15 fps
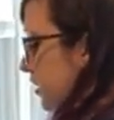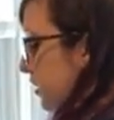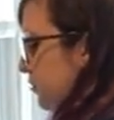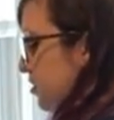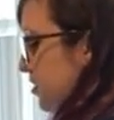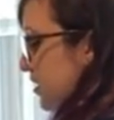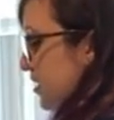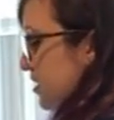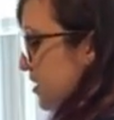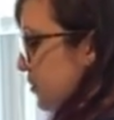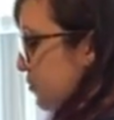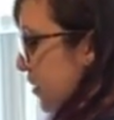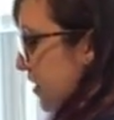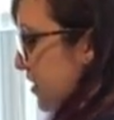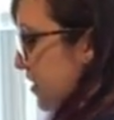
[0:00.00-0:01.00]
I'm just gonna
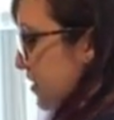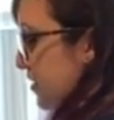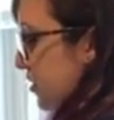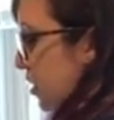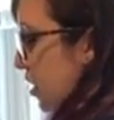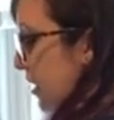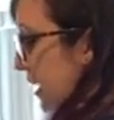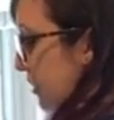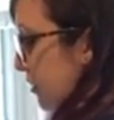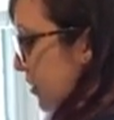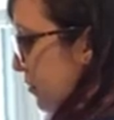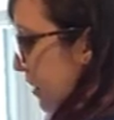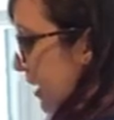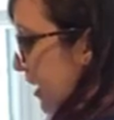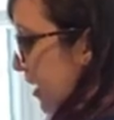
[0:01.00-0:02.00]
spread these all out in
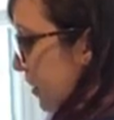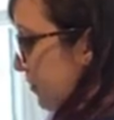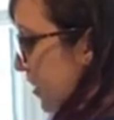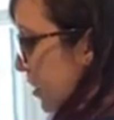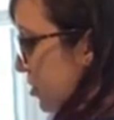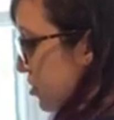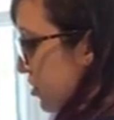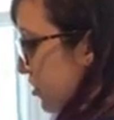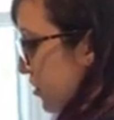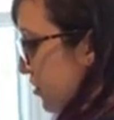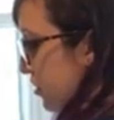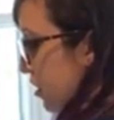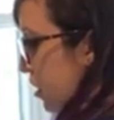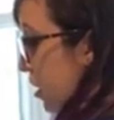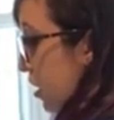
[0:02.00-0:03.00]
the pan, make sure that
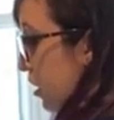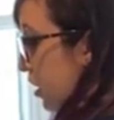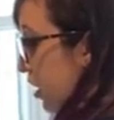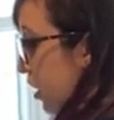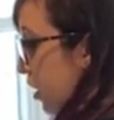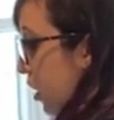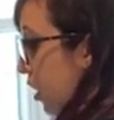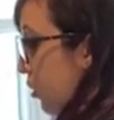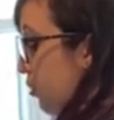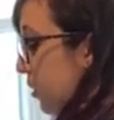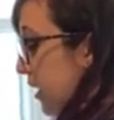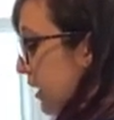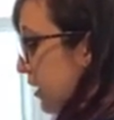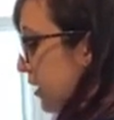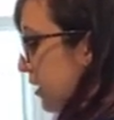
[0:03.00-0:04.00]
they're all
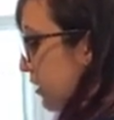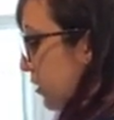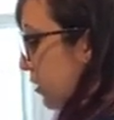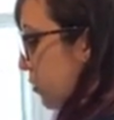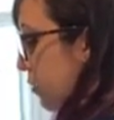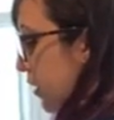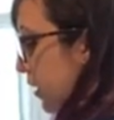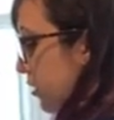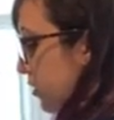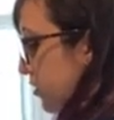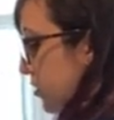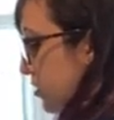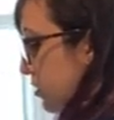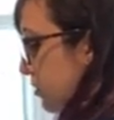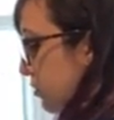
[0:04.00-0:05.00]
coated in the
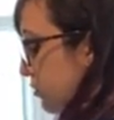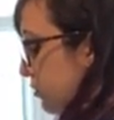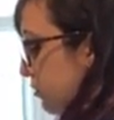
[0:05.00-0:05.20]
oil too,